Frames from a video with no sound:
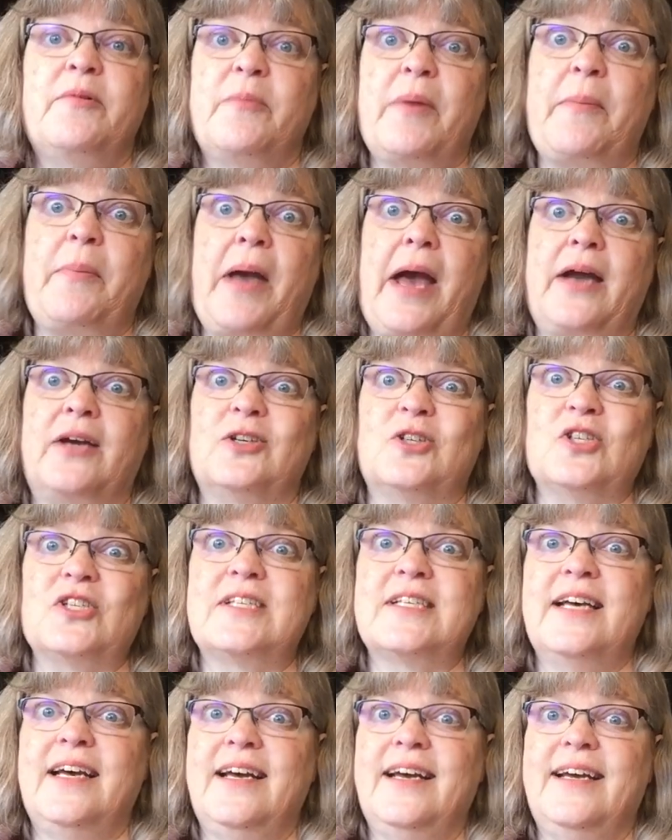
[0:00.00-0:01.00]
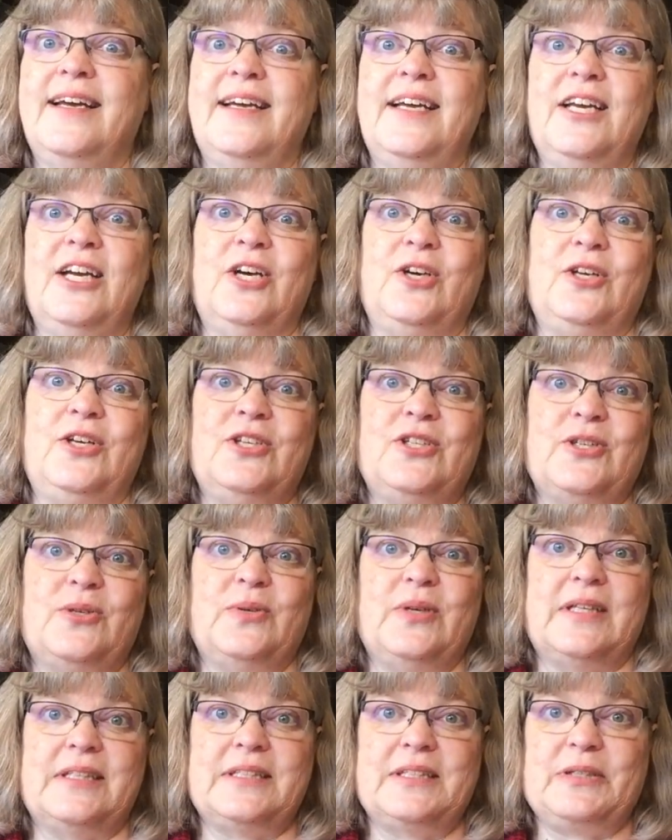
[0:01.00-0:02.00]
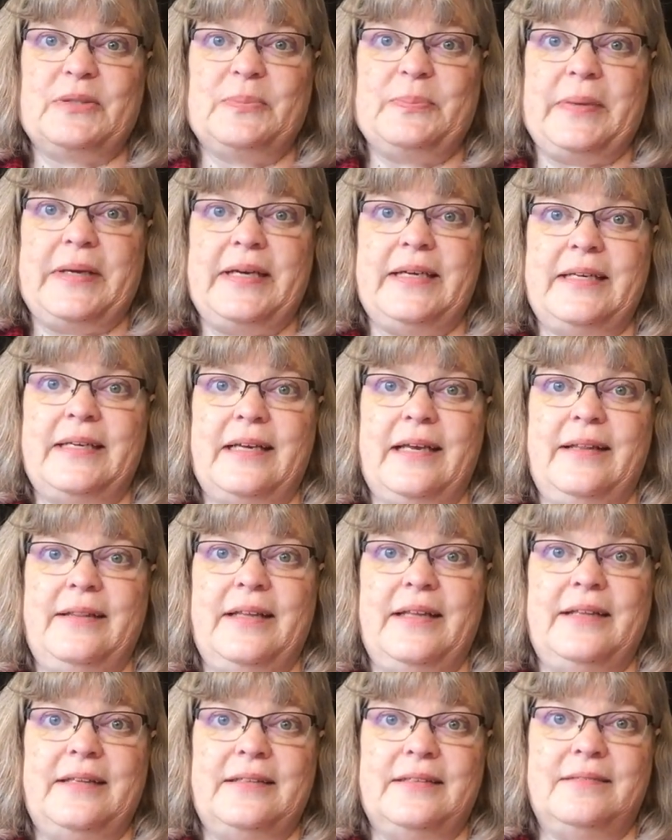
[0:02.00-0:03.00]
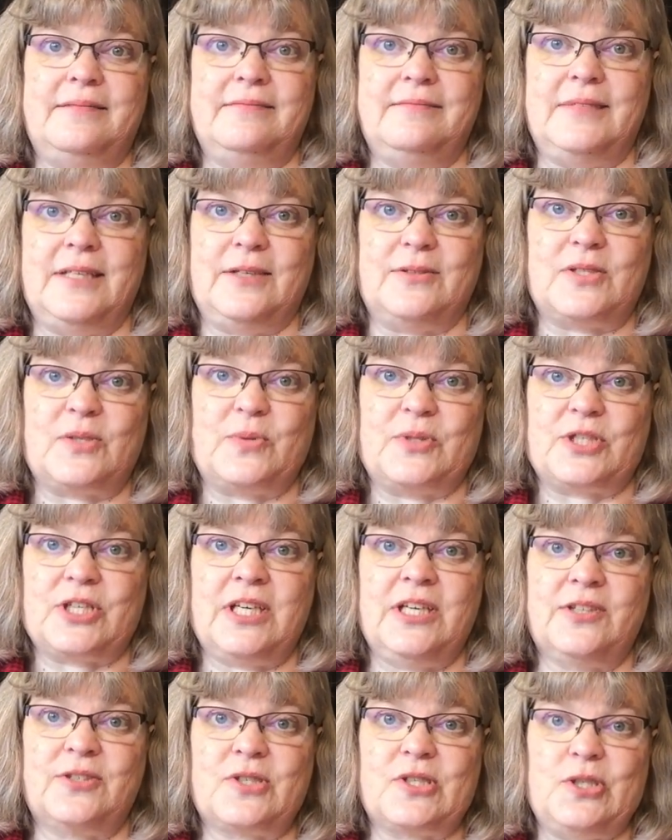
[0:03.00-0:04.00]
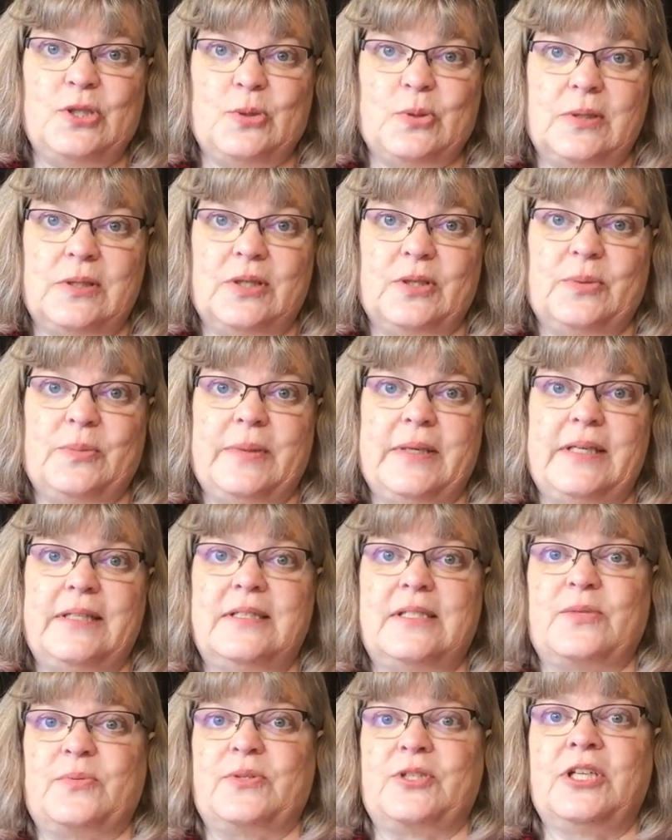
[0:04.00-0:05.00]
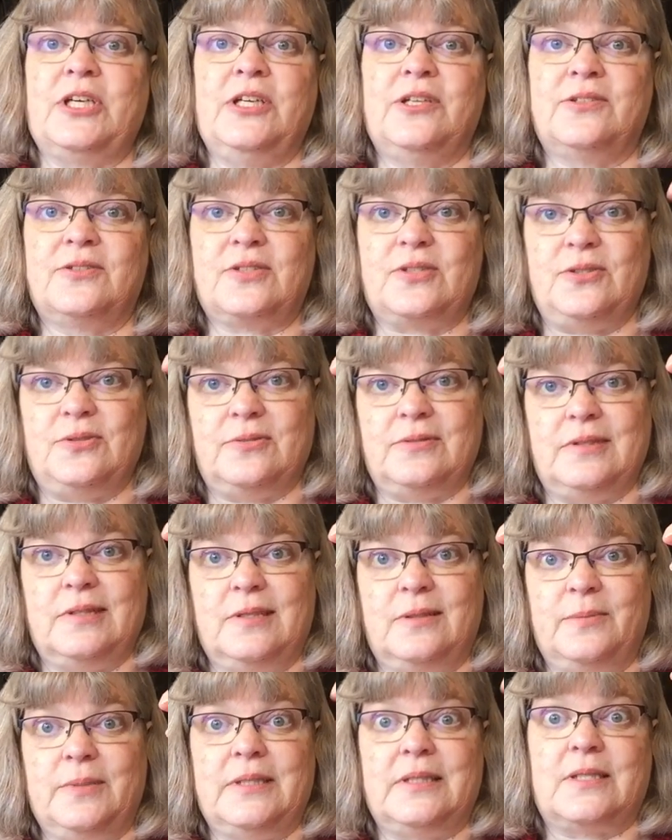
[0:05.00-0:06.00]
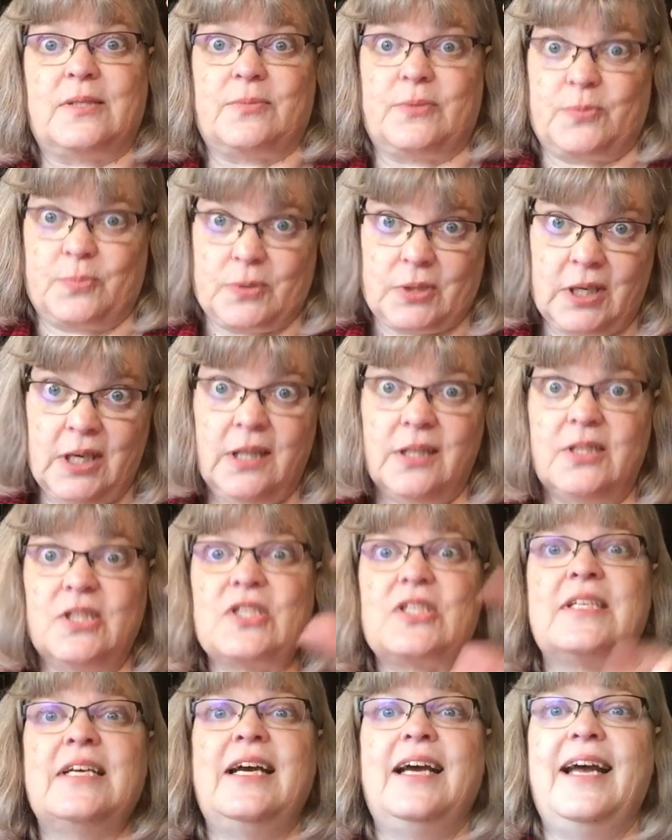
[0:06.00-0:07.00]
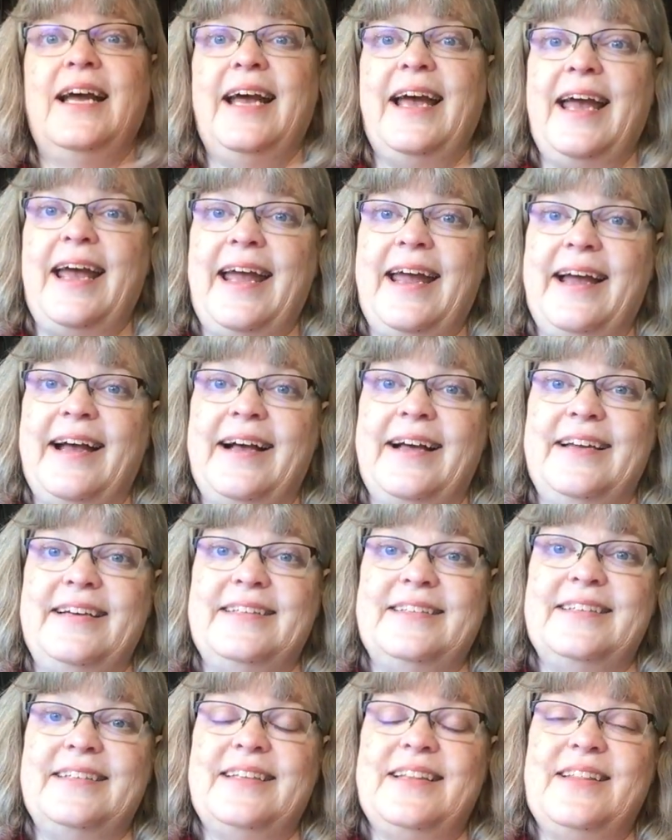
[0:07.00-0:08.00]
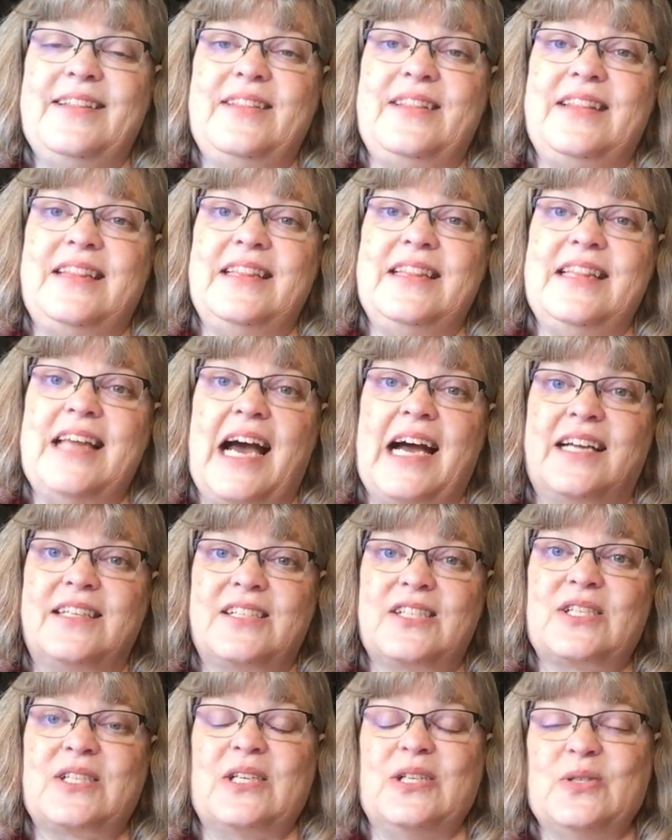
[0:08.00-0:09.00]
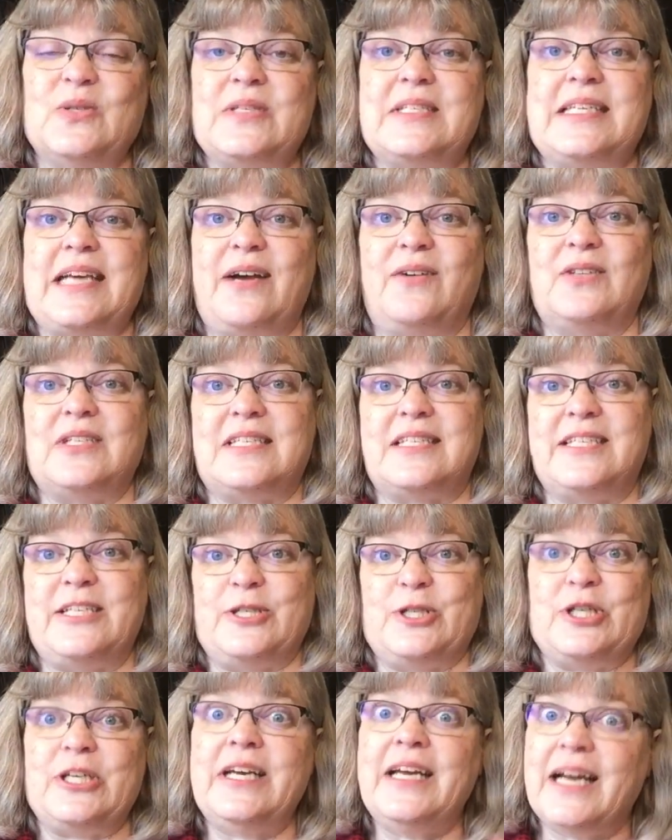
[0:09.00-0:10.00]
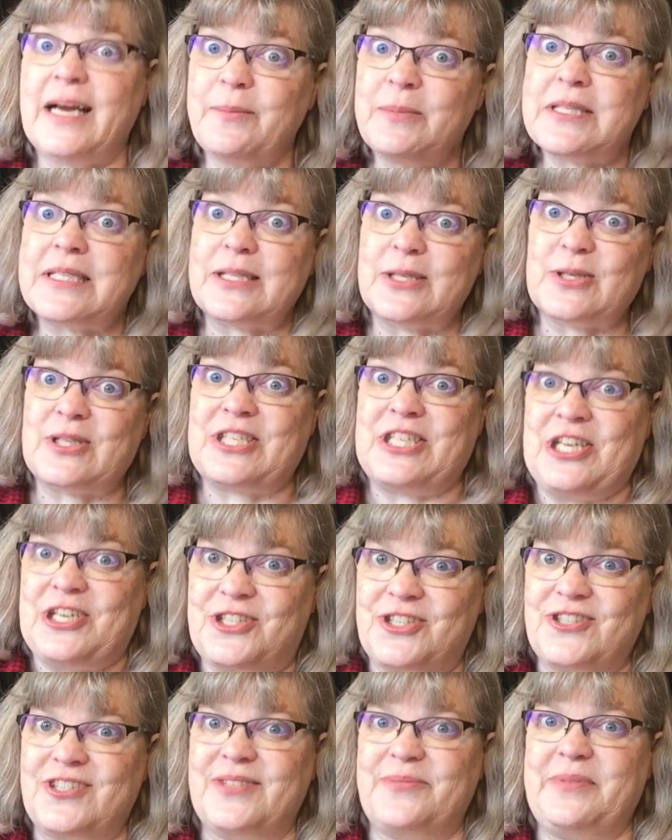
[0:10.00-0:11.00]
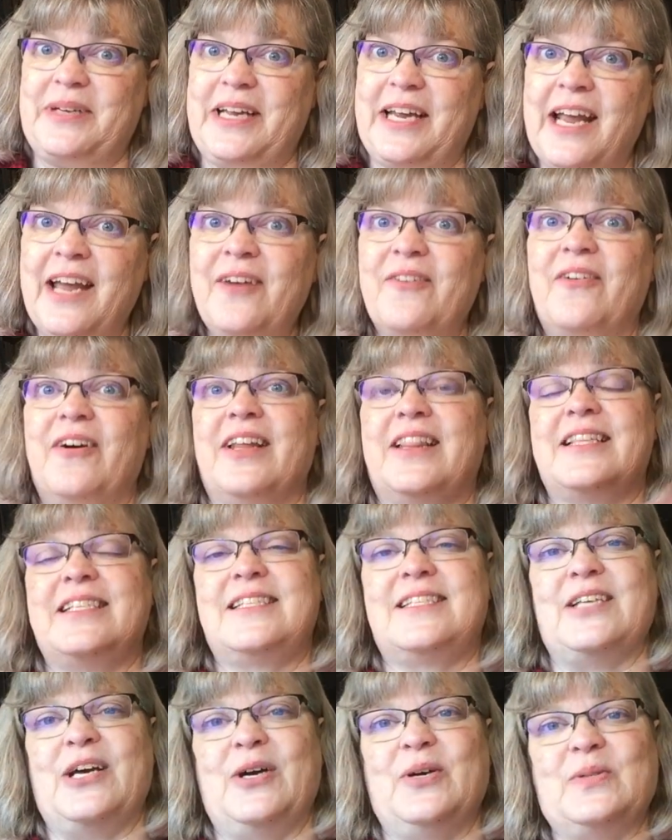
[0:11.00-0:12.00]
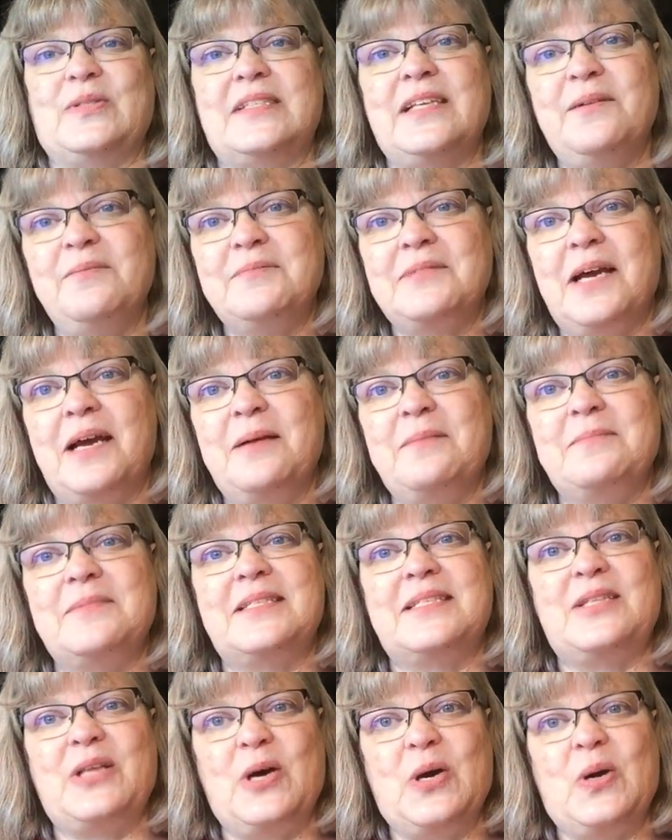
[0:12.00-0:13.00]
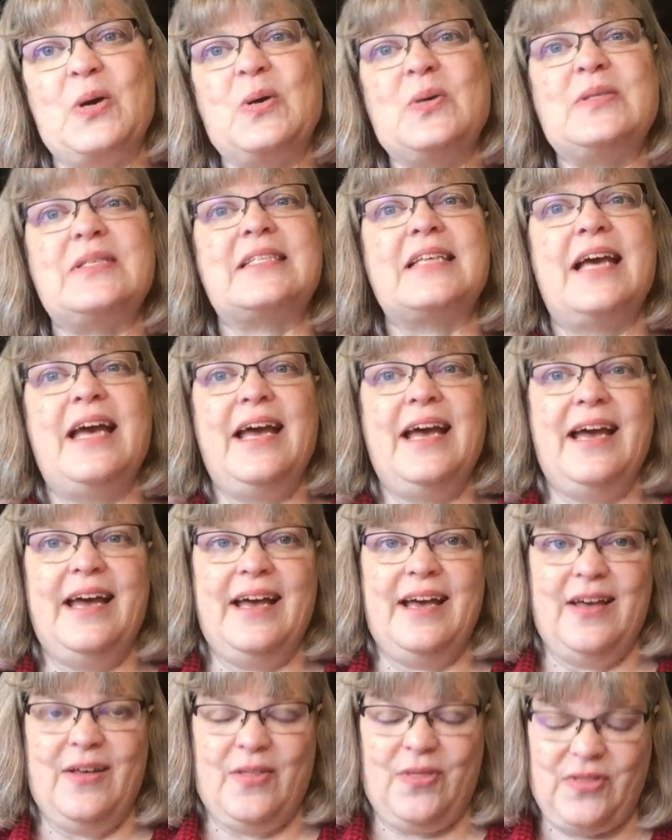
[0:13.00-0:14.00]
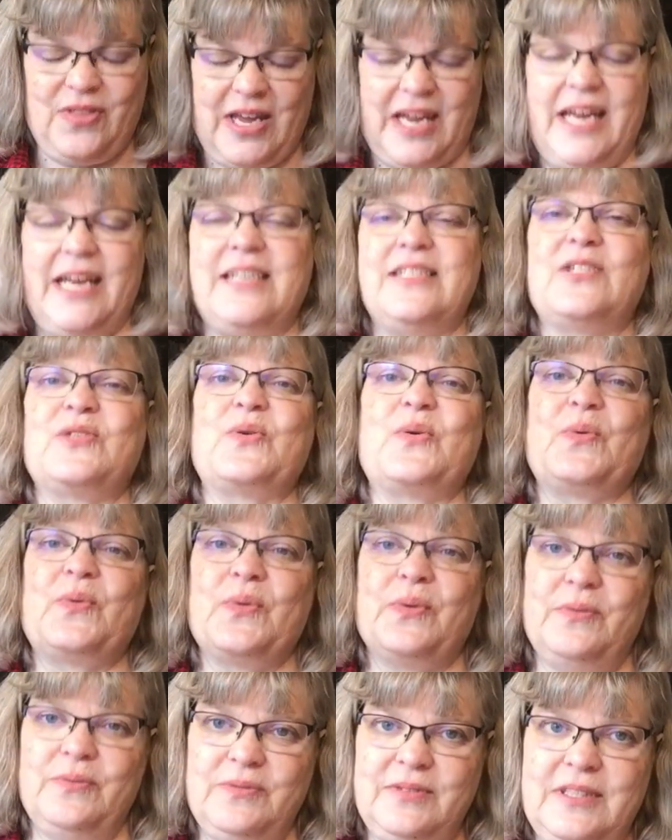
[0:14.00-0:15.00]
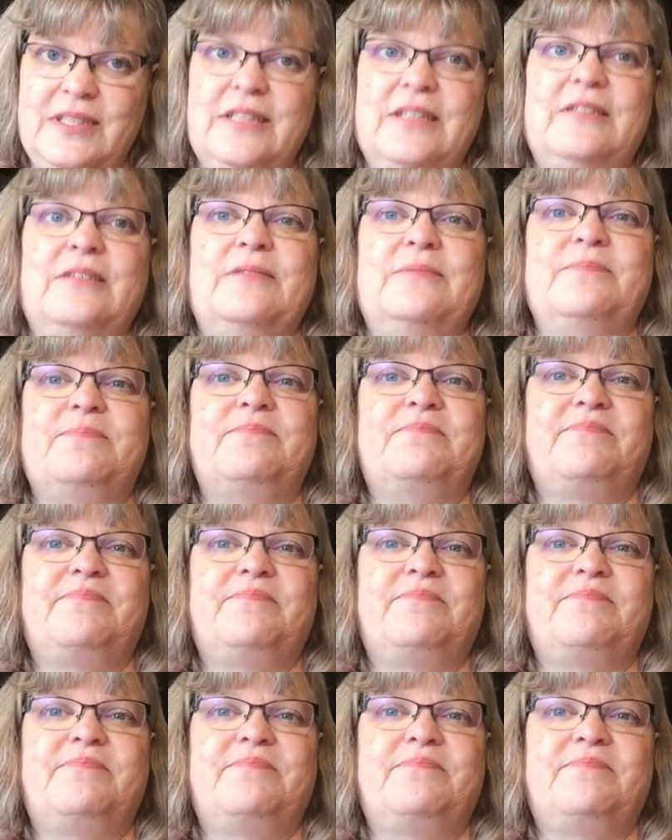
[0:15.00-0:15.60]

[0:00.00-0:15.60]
of my patterns, you know, you do a little bit and then, you know, switch colors and do a little bit and switch colors and do a little bit and switch more colors. And that slows down the stitching. And I'm a slow stitcher to begin with. So sometimes those things, you know,